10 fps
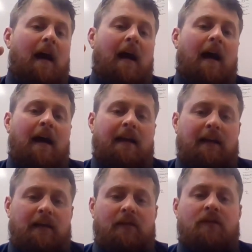I
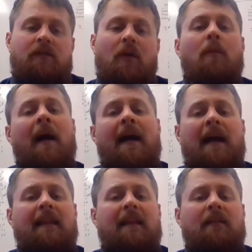can show my
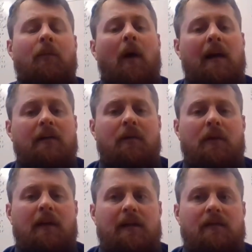athletes why
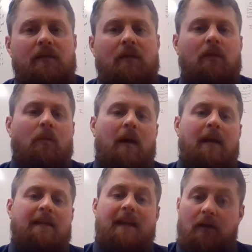doing it a certain way
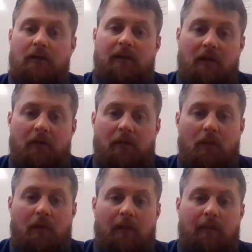is healthier for
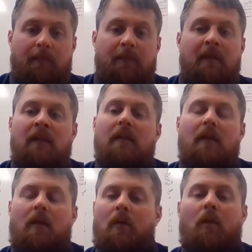them,
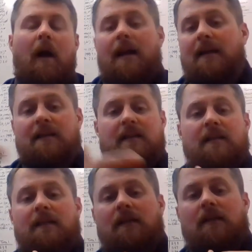or why
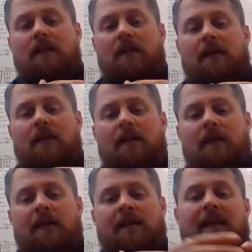
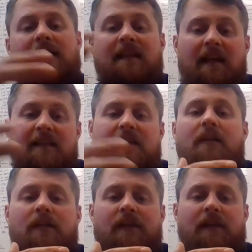it takes less
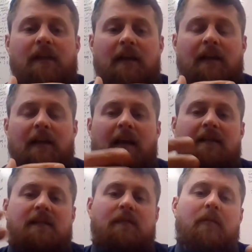energy. It
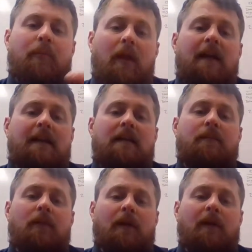allows them to play
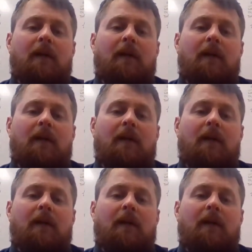deeper,